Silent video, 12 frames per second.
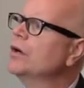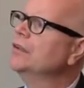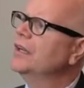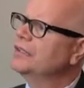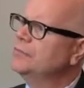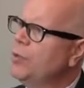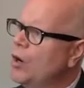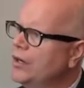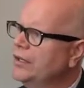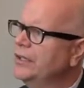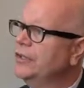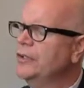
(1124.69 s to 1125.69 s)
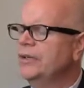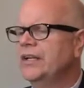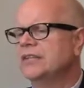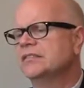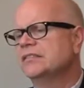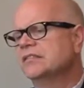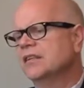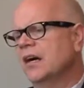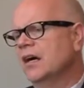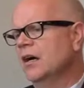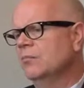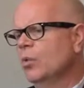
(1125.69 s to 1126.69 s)
More collective bargaining units,
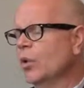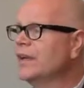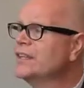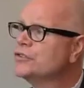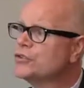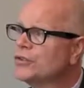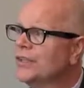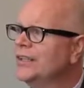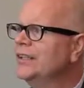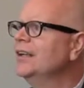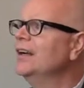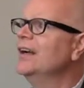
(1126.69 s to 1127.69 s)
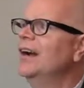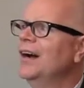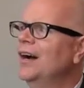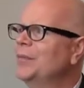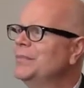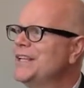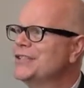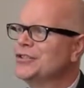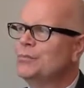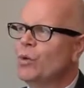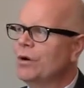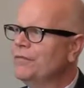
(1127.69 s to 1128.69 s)
more history,
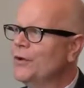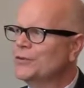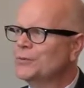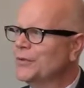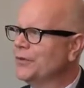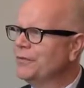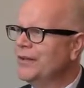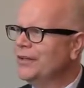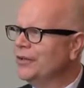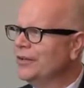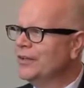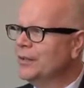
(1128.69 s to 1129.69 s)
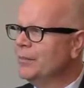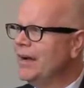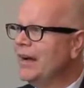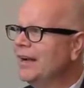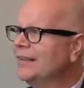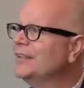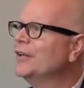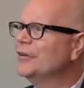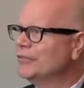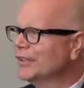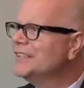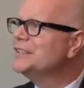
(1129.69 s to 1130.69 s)
potentially more folks with their finger in the pot. It
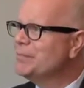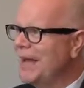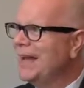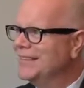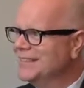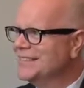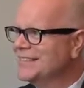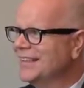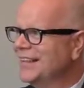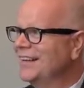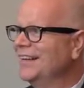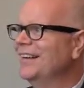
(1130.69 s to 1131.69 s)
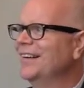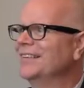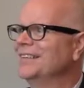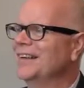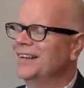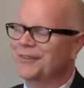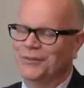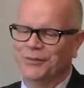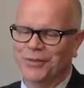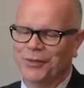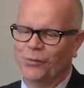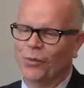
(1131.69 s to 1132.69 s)
really depends
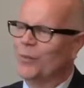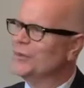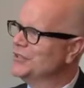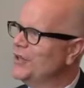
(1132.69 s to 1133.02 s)
on what we're